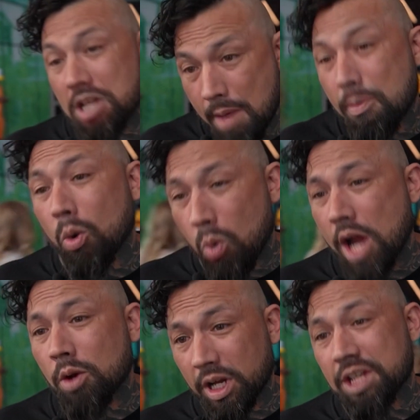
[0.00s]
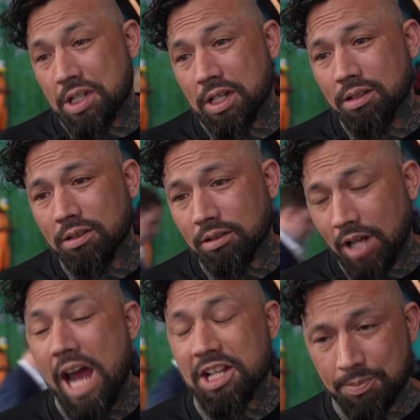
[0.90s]
number one reason
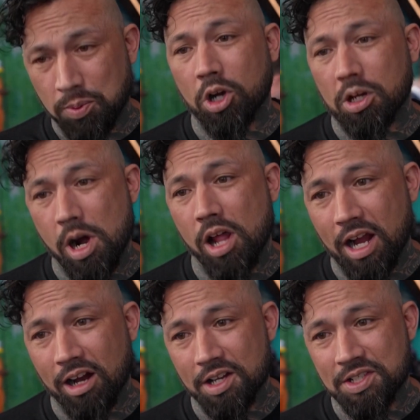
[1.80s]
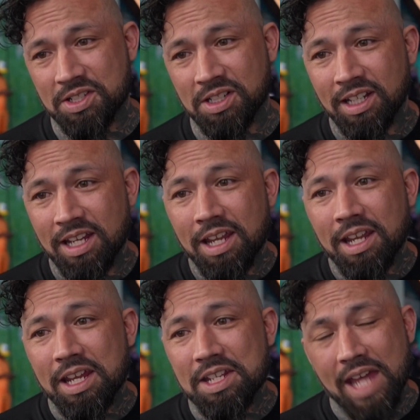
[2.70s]
I support Kamala Harris
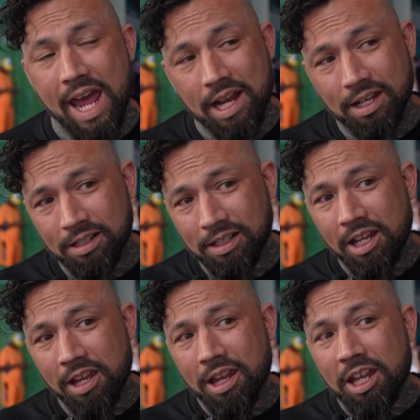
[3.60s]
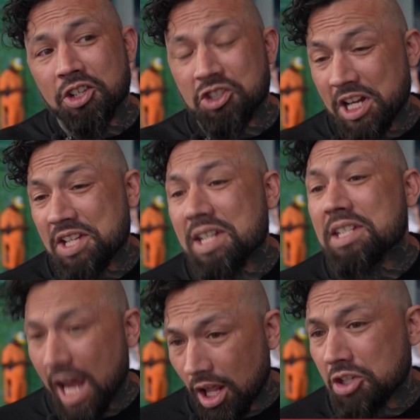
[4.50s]
is that she's
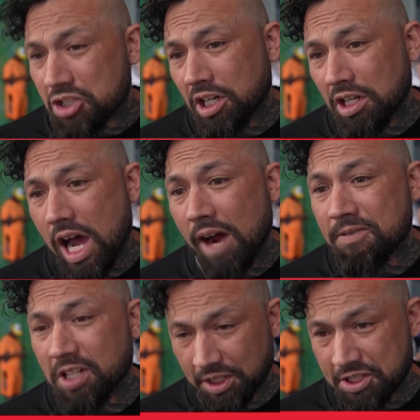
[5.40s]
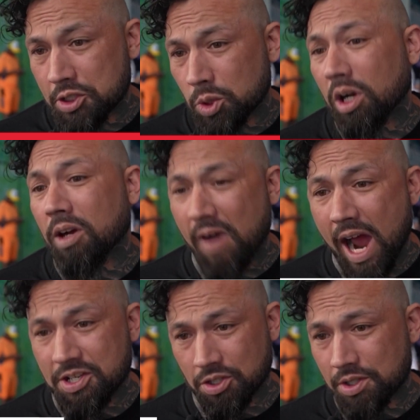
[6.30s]
intelligent enough to listen to her
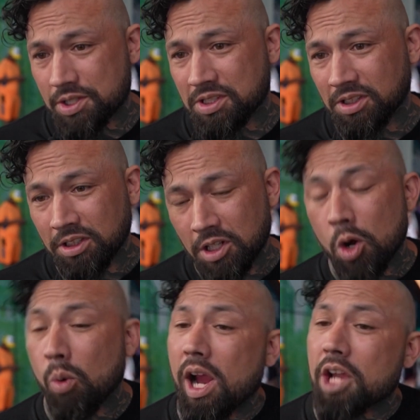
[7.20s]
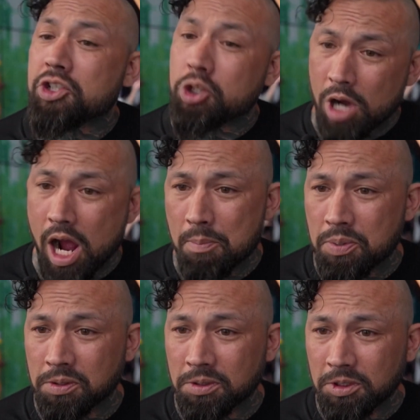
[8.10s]
advisors, whereas Trump
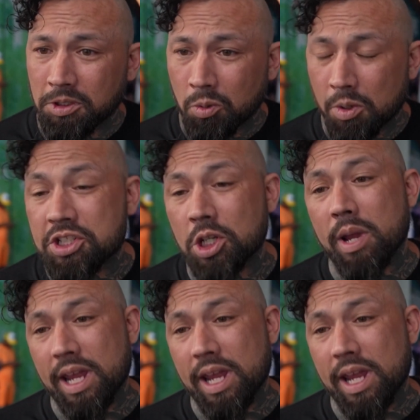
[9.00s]
was so